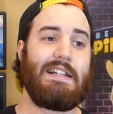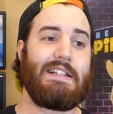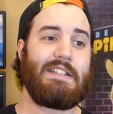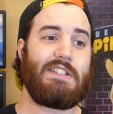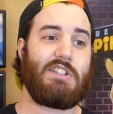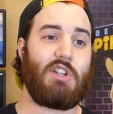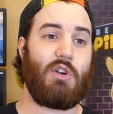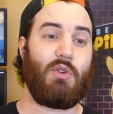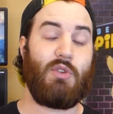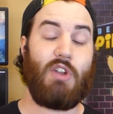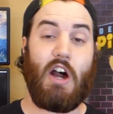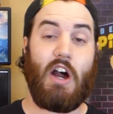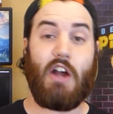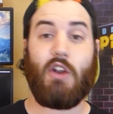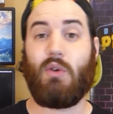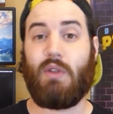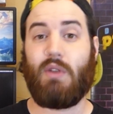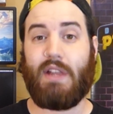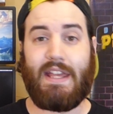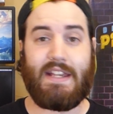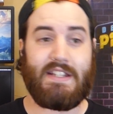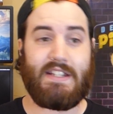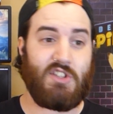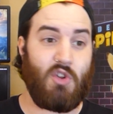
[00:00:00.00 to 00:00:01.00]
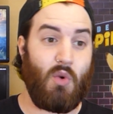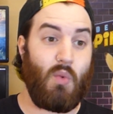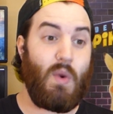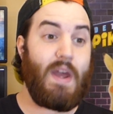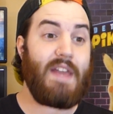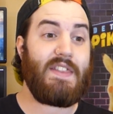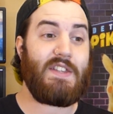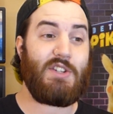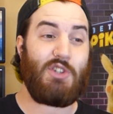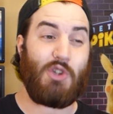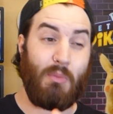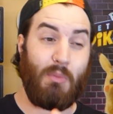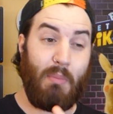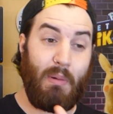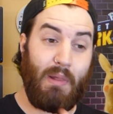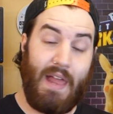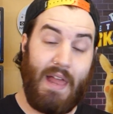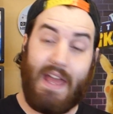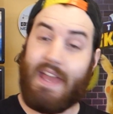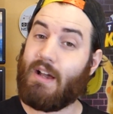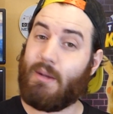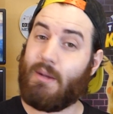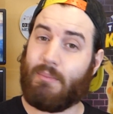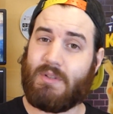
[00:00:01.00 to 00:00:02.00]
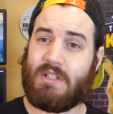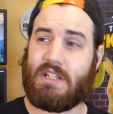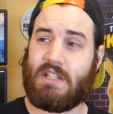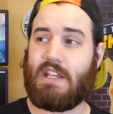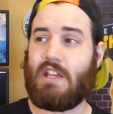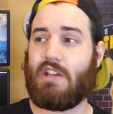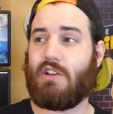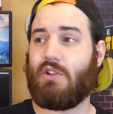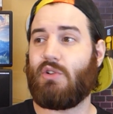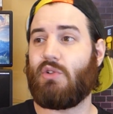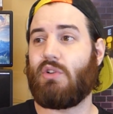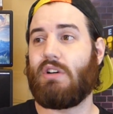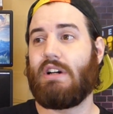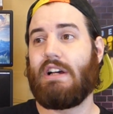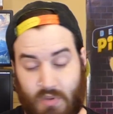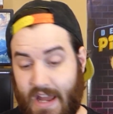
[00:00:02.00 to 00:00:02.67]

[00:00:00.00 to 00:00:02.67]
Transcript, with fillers: so not only is the way that you play up to you,